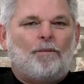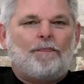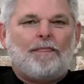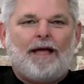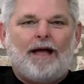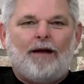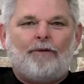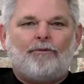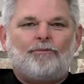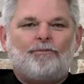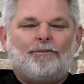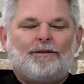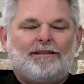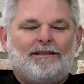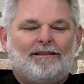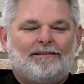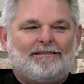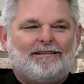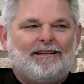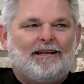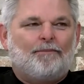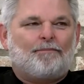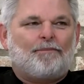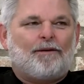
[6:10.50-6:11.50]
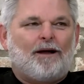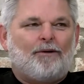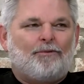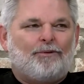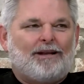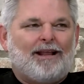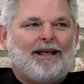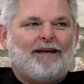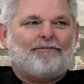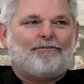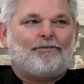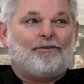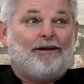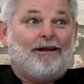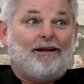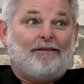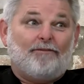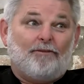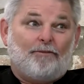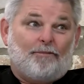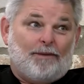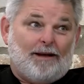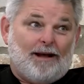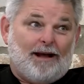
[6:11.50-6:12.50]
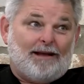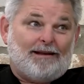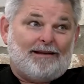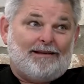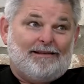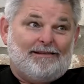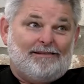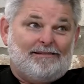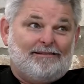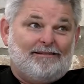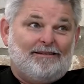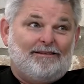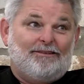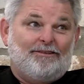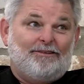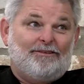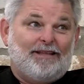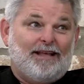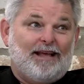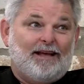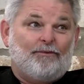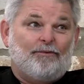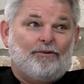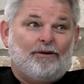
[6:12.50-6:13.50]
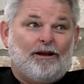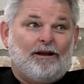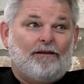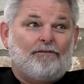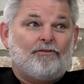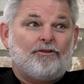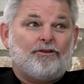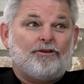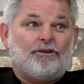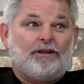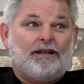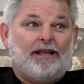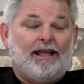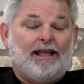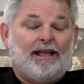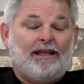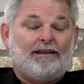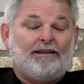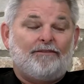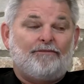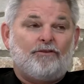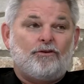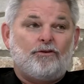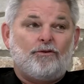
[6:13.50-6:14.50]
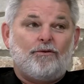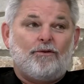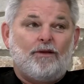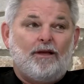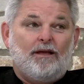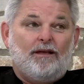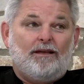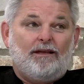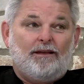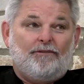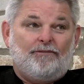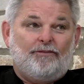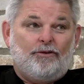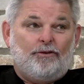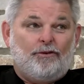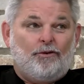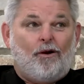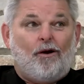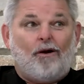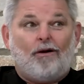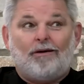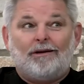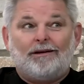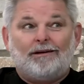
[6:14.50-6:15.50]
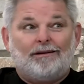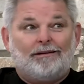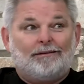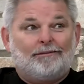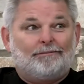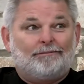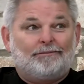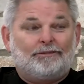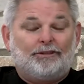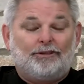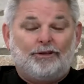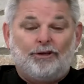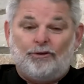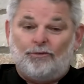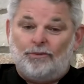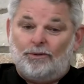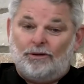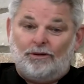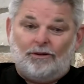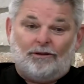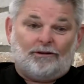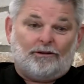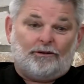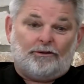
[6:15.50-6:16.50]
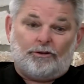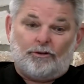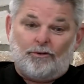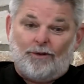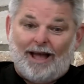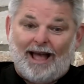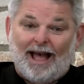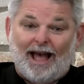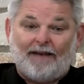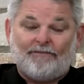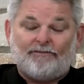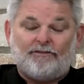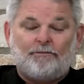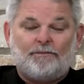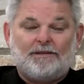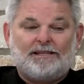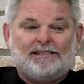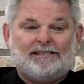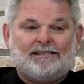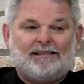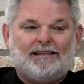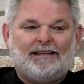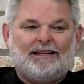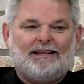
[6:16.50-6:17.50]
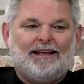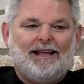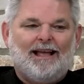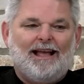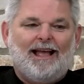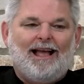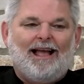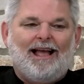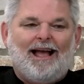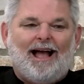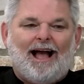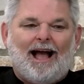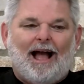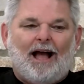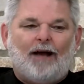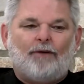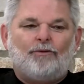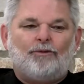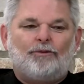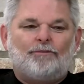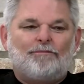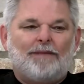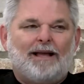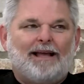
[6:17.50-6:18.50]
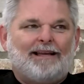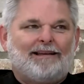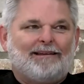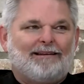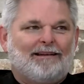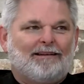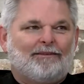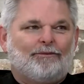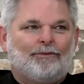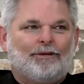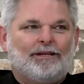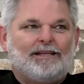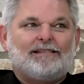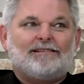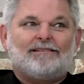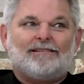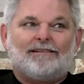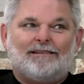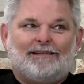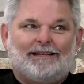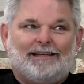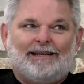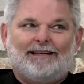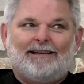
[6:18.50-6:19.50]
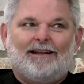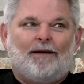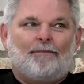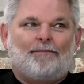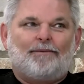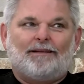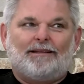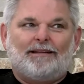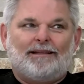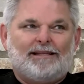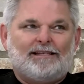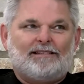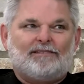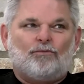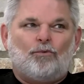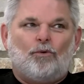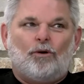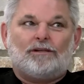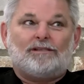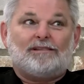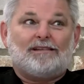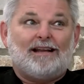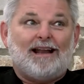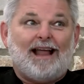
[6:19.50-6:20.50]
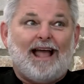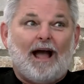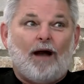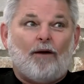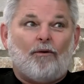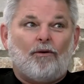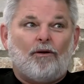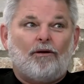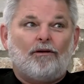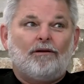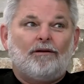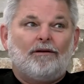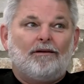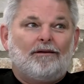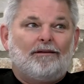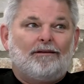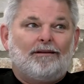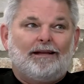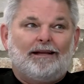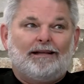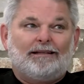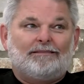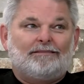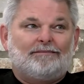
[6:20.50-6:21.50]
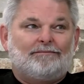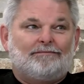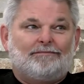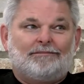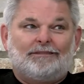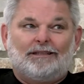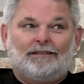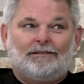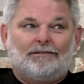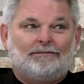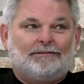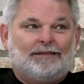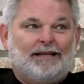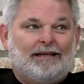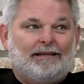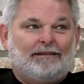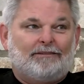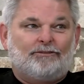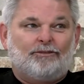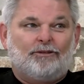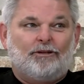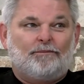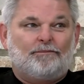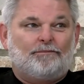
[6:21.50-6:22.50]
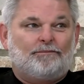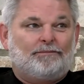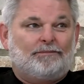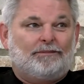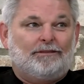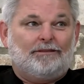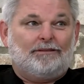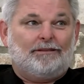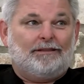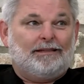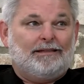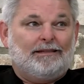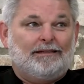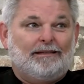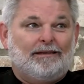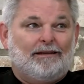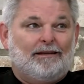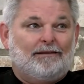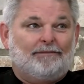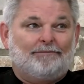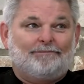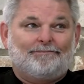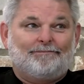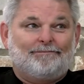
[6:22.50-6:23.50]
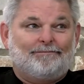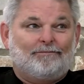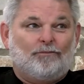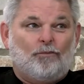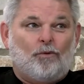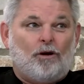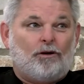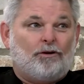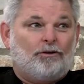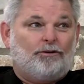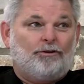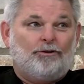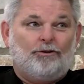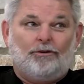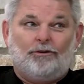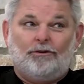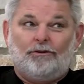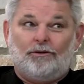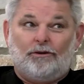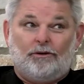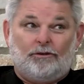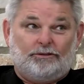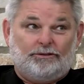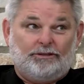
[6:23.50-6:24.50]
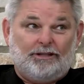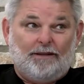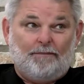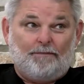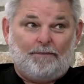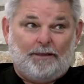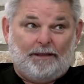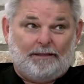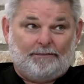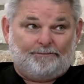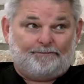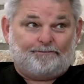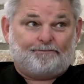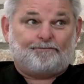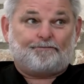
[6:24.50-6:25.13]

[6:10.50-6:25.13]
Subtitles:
That would be the tip I would have for everybody, is to do that whenever you can. If you are in a cubicle or you have to be sitting, I would make an reason to get up at least once an hour and take a trip to the water cooler or something.